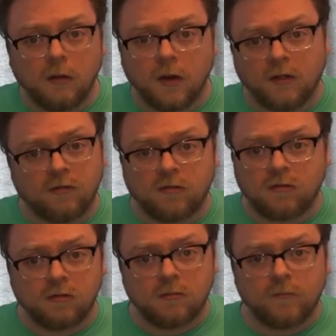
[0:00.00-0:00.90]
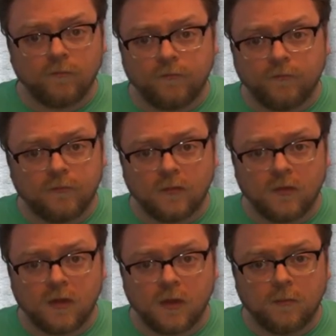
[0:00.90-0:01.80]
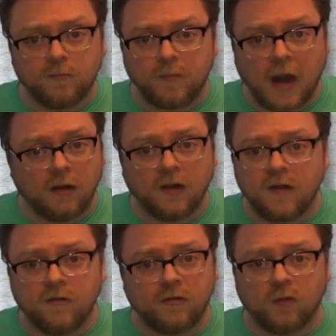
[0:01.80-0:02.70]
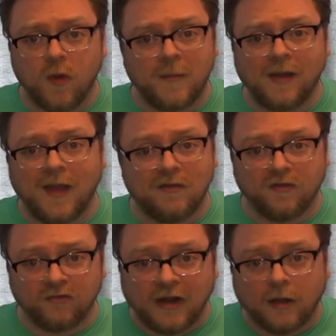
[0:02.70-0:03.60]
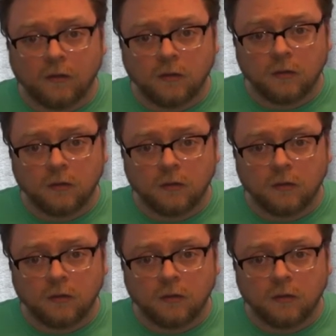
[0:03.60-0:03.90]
Because apparently this is what my life is now.